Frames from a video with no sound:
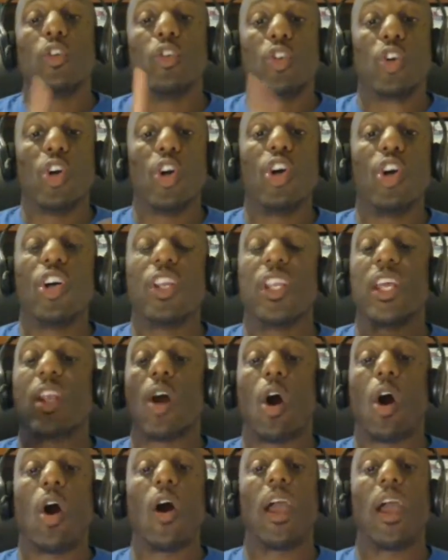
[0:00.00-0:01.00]
good in
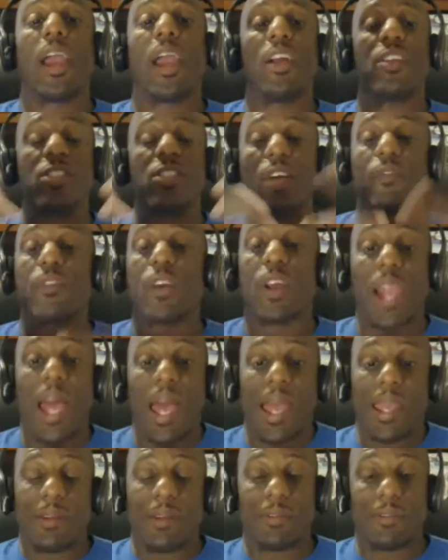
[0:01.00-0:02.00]
all areas of your
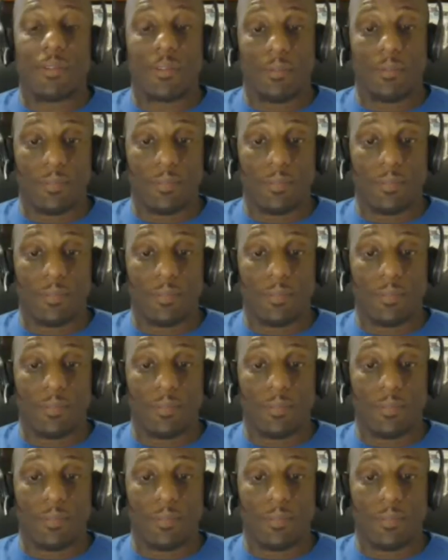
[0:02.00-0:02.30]
life.